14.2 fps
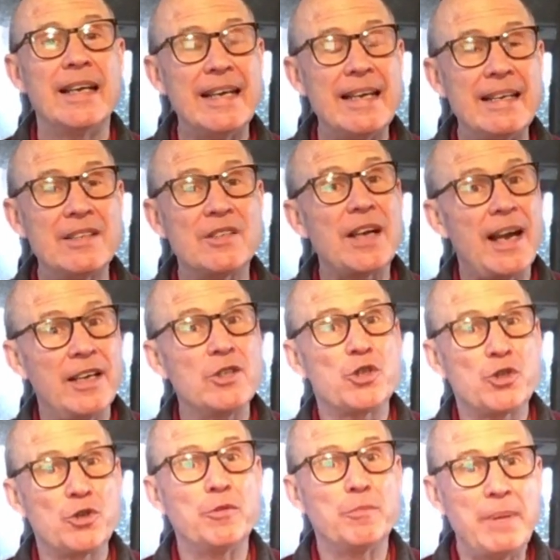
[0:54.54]
is and
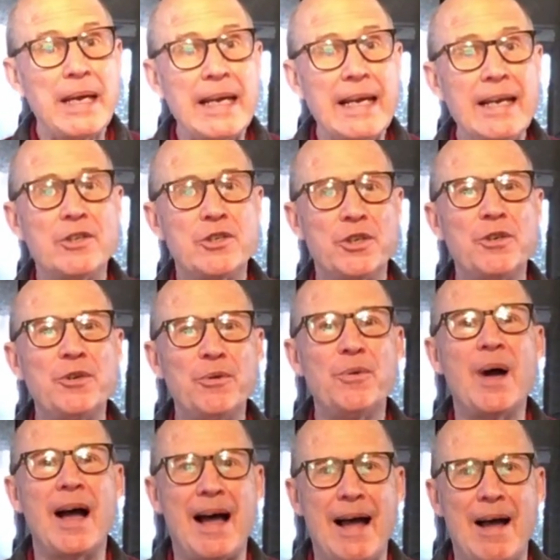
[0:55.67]
should be
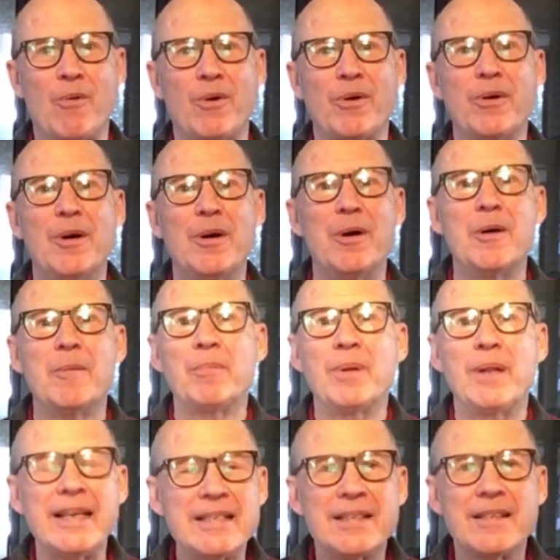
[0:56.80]
to our
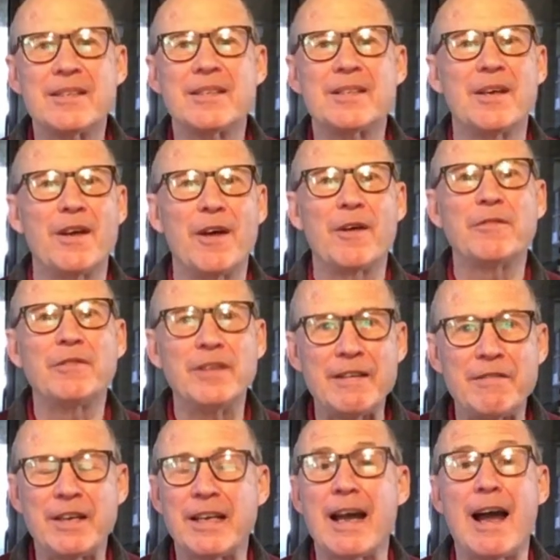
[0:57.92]
places of
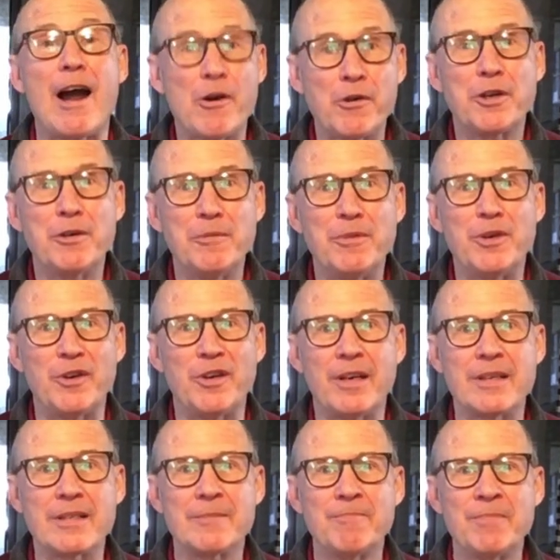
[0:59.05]
living, our
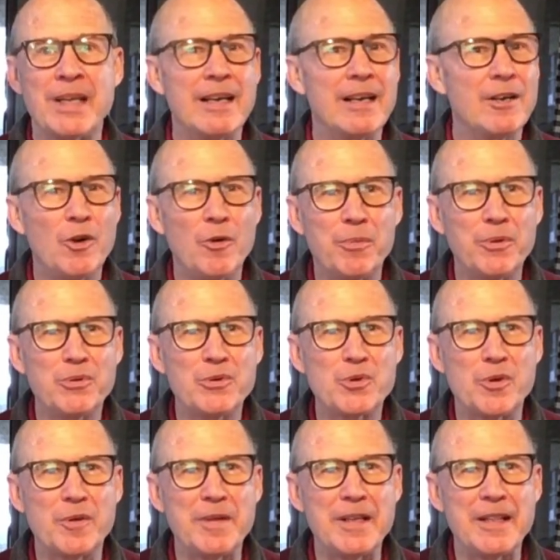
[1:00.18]
communities. I hope you'll
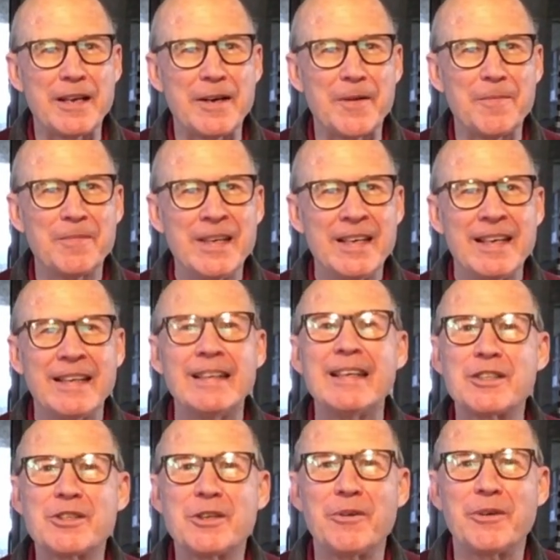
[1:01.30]
join me there.
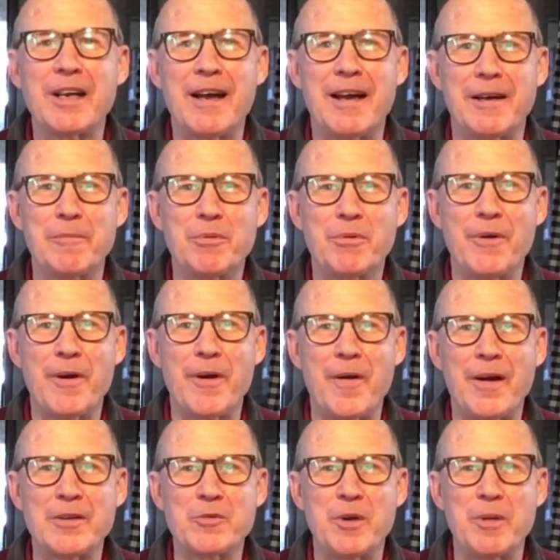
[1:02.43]
Let's go to God in prayer
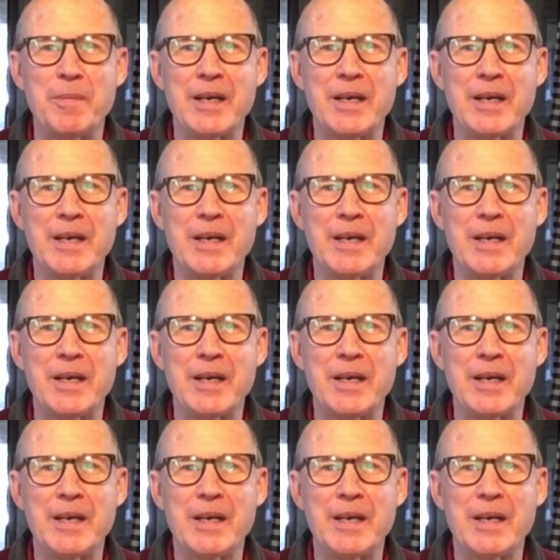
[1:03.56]
as we